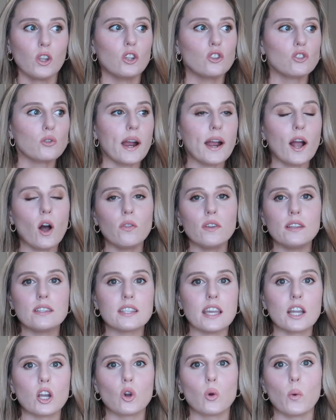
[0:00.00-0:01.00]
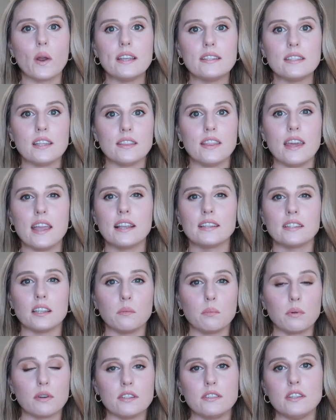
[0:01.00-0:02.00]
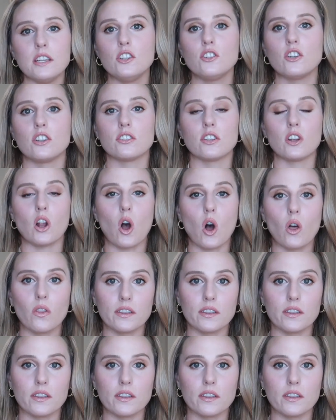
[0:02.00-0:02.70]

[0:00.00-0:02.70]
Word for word: try all these like crazy things and procedures and all